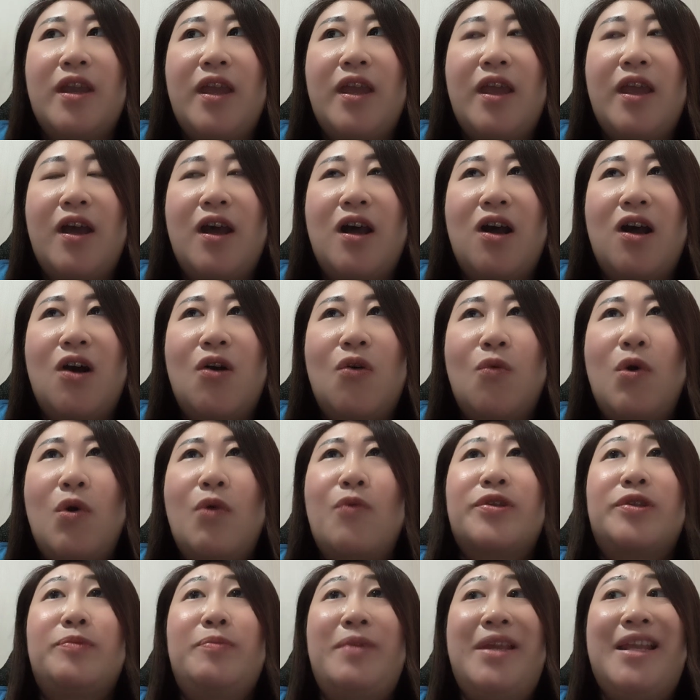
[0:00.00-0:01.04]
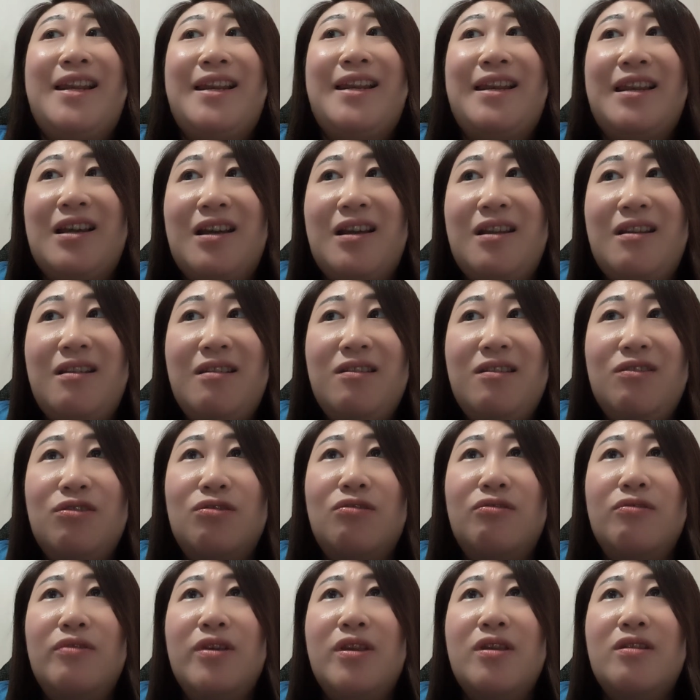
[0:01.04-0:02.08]
what was being learned.
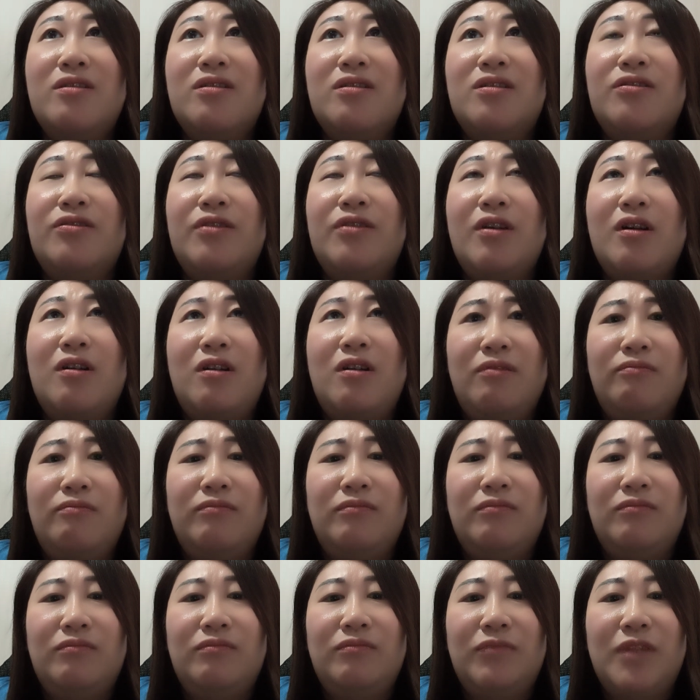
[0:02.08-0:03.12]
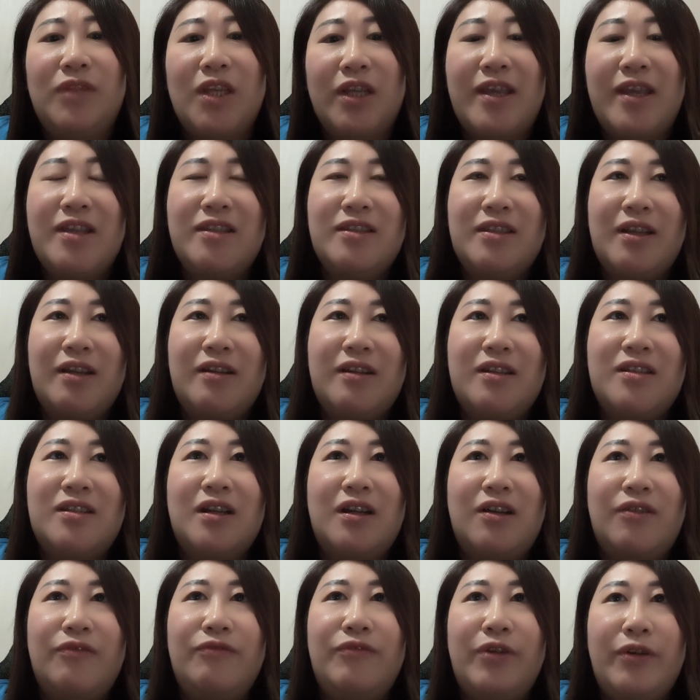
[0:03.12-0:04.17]
So it's the case studies
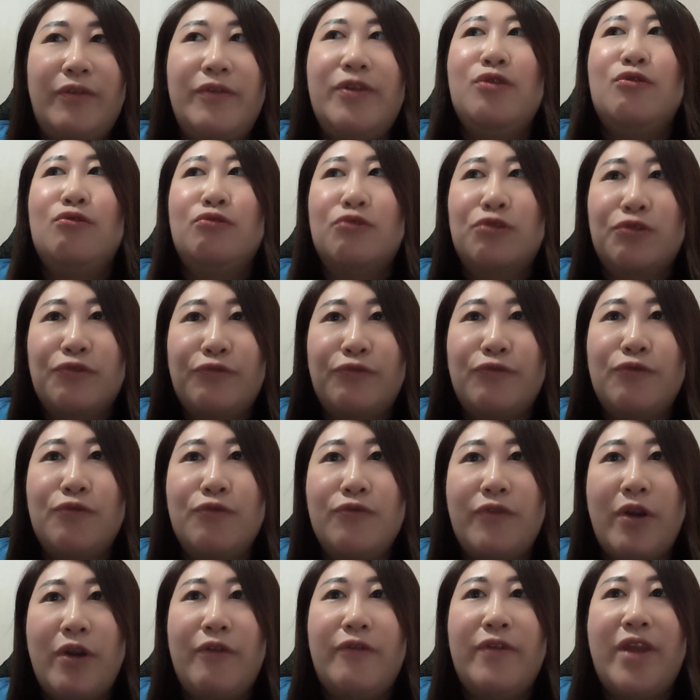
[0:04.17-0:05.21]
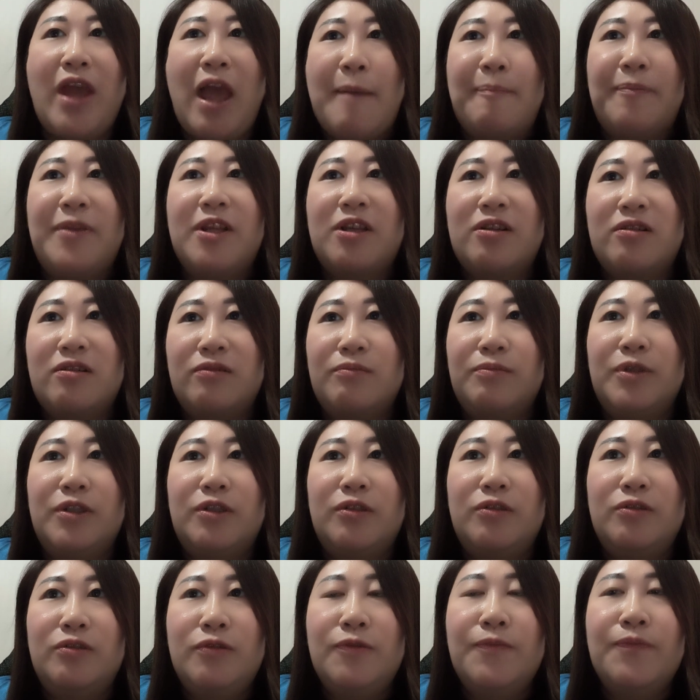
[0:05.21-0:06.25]
are very useful, very
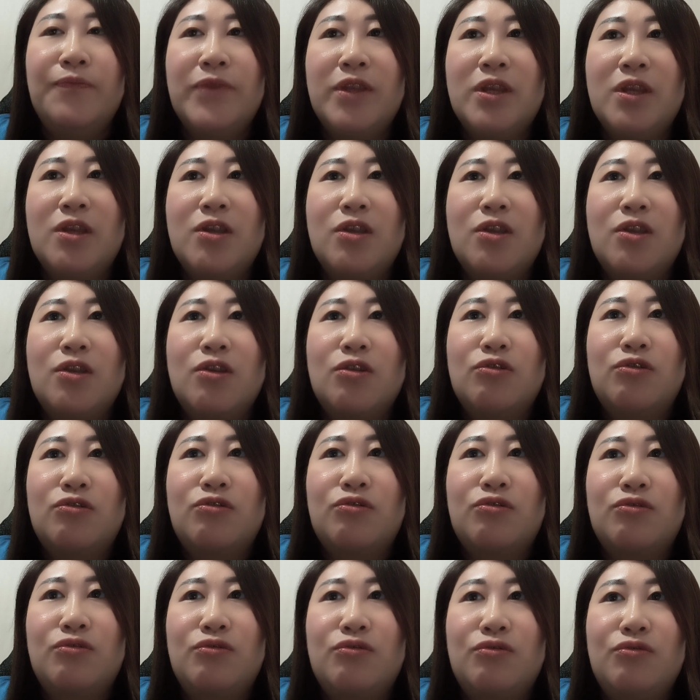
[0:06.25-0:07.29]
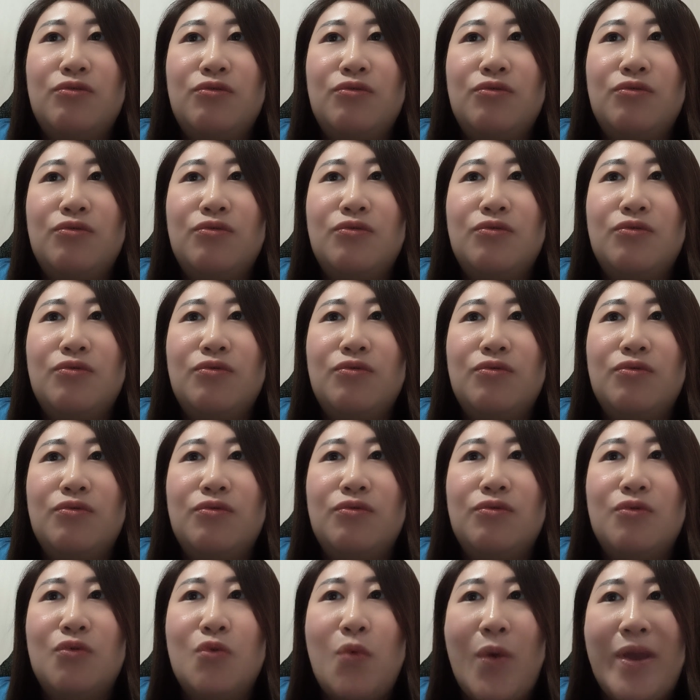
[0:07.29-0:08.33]
applicable to
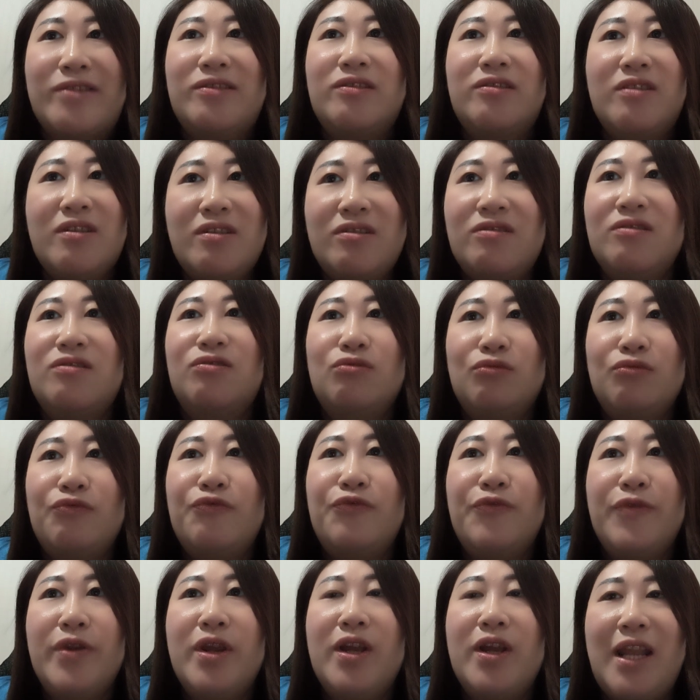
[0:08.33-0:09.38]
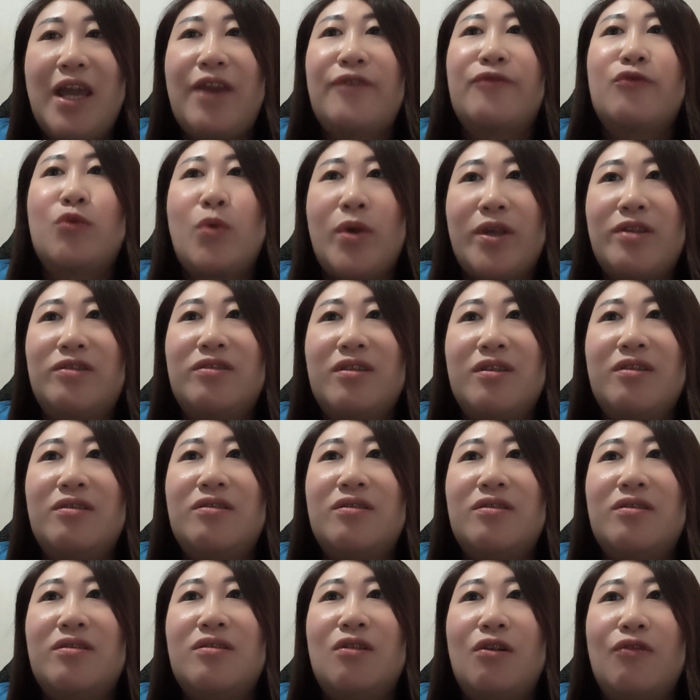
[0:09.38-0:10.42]
questions, to real life
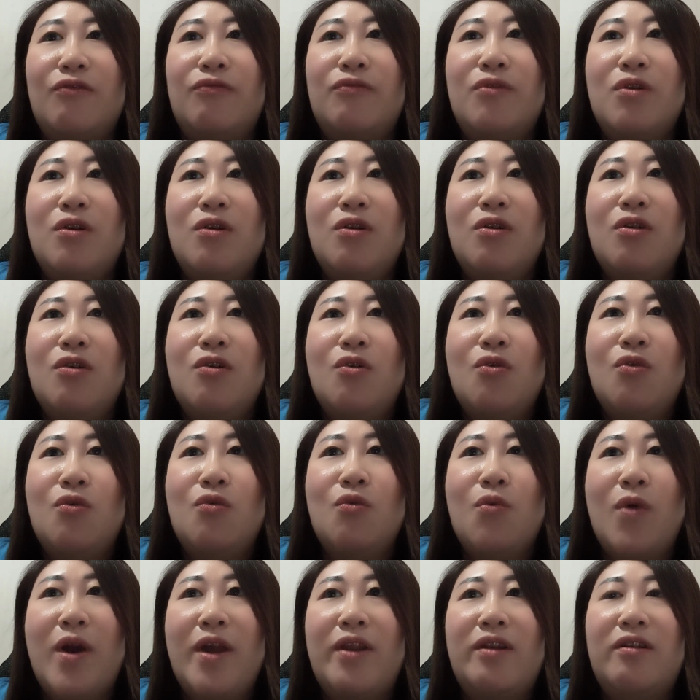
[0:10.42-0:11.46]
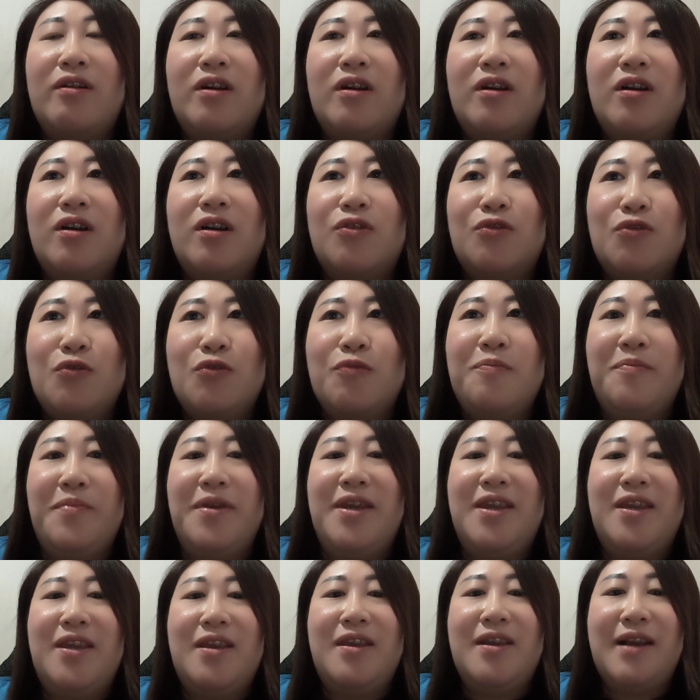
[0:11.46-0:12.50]
questions of what could
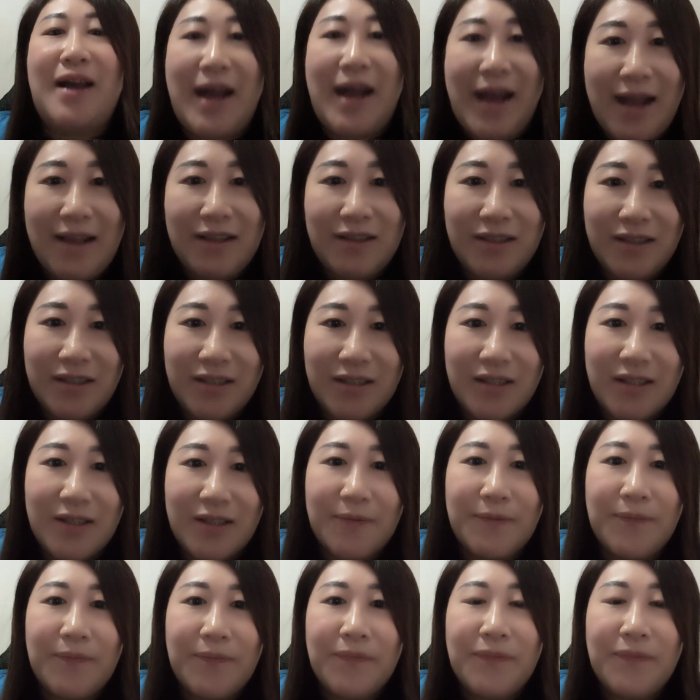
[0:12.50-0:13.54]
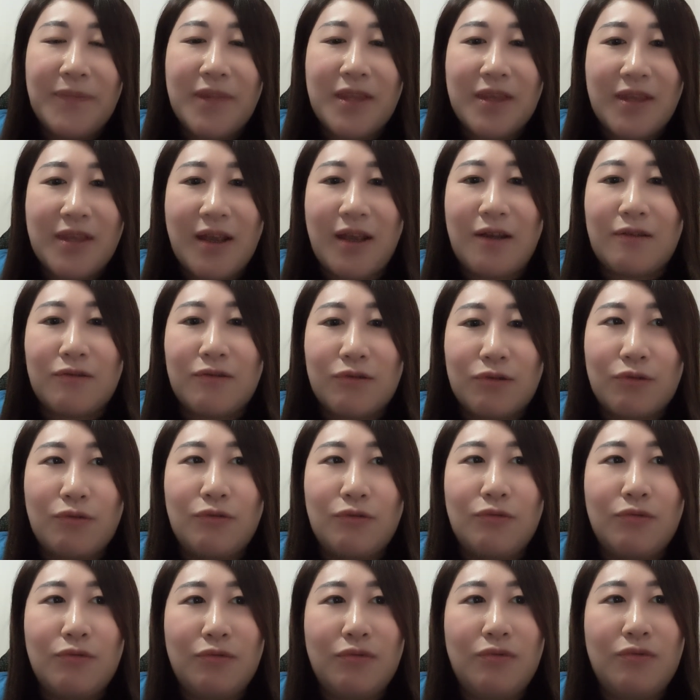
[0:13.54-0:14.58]
be asked. Yeah,
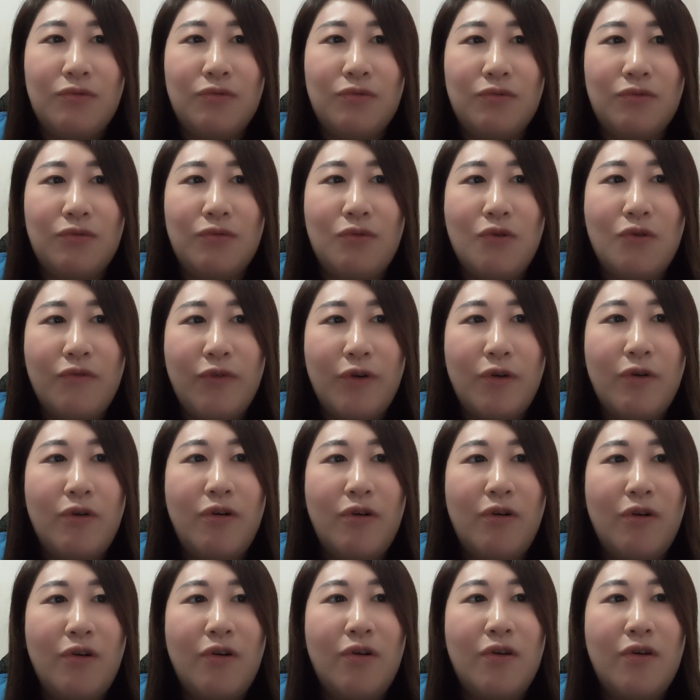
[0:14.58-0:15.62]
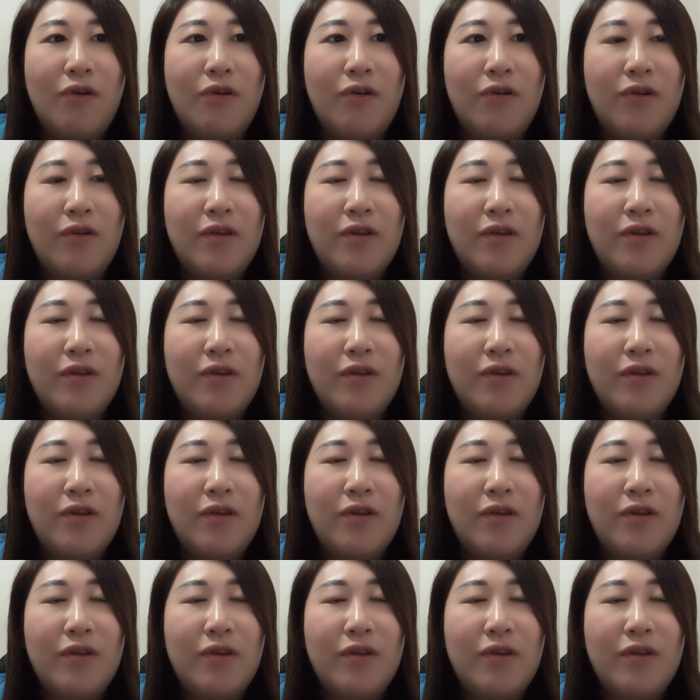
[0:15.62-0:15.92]
so overall,